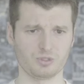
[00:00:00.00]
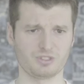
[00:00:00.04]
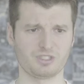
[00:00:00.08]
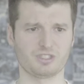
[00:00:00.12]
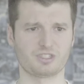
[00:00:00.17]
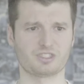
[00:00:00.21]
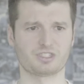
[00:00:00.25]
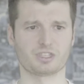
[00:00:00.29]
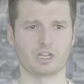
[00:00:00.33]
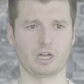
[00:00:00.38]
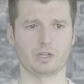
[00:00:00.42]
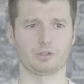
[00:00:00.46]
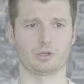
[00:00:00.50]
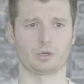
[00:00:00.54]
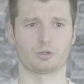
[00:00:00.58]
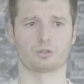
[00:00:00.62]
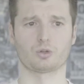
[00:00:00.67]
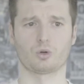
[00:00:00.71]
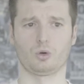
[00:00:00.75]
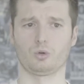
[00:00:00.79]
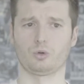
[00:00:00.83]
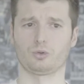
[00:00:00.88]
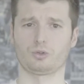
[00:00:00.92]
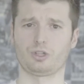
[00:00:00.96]
this standard
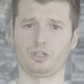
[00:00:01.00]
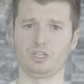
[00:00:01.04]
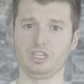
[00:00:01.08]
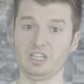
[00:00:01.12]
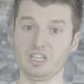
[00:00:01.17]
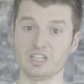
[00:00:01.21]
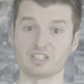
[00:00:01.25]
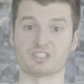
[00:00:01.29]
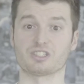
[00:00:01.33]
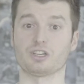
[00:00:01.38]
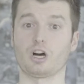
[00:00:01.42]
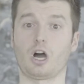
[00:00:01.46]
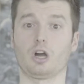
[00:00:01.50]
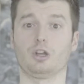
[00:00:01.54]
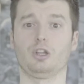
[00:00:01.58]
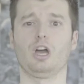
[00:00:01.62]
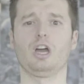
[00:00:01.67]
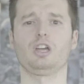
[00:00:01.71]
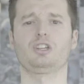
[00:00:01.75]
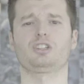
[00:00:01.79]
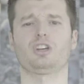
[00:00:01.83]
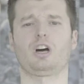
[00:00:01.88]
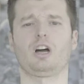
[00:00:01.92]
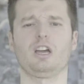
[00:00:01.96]
called
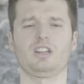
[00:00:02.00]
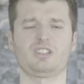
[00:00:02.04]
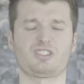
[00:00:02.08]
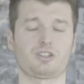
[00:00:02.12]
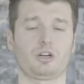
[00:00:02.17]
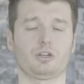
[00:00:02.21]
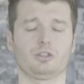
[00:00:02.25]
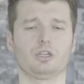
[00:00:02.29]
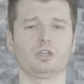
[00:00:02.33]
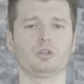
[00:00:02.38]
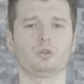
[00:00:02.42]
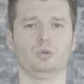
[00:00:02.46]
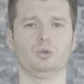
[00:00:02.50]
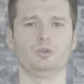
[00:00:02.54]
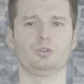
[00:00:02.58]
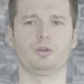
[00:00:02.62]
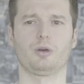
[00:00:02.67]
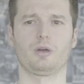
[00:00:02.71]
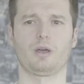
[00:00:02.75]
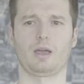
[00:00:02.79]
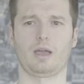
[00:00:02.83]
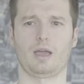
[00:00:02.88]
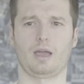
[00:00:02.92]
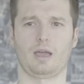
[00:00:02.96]
ESI, edge-side include,
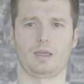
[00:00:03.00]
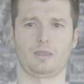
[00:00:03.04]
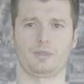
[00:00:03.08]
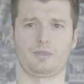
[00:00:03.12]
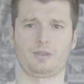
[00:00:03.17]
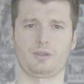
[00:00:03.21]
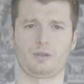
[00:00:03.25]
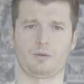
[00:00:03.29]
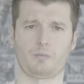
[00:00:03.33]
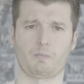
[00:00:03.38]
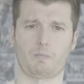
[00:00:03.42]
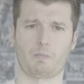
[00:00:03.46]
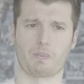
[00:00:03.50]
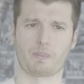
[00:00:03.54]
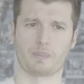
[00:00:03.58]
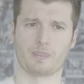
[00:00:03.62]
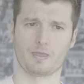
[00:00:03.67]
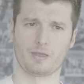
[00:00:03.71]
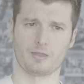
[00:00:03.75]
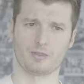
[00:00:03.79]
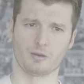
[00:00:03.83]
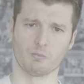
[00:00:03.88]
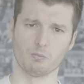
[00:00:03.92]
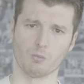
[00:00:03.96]
and
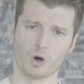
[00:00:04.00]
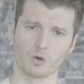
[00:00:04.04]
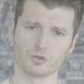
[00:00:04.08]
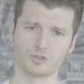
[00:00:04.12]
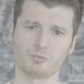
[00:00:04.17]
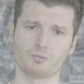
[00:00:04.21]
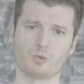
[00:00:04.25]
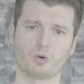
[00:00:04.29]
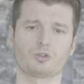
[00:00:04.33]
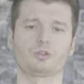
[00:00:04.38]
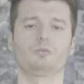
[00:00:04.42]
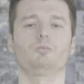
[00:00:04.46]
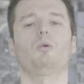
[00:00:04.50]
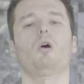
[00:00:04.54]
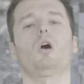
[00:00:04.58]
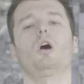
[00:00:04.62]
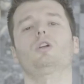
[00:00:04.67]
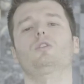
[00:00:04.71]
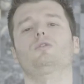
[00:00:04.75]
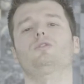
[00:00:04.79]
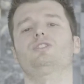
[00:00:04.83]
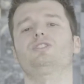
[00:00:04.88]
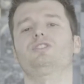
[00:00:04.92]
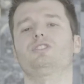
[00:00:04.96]
the most important part
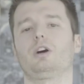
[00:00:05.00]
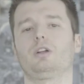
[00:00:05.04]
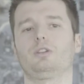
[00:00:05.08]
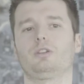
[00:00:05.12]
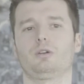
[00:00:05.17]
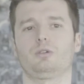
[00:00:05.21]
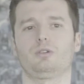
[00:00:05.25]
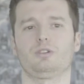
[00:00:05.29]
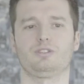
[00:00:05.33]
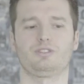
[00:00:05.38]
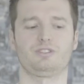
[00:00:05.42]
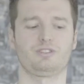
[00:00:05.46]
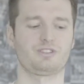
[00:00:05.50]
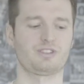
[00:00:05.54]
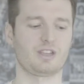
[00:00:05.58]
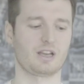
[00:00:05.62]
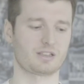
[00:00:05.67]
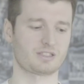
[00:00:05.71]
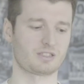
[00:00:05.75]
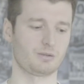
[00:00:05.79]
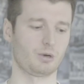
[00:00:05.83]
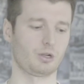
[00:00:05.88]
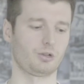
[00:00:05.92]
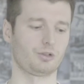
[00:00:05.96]
of the standard is this
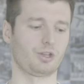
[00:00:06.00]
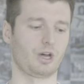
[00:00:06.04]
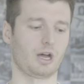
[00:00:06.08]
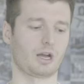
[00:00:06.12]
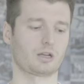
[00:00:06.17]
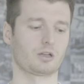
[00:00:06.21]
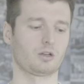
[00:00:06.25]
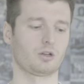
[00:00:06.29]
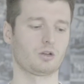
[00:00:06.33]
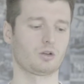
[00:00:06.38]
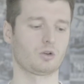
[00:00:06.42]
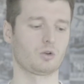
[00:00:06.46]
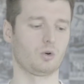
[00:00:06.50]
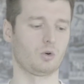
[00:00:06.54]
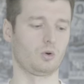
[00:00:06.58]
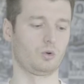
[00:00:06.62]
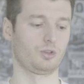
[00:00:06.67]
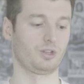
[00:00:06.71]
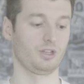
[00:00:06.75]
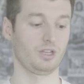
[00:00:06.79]
XML tag called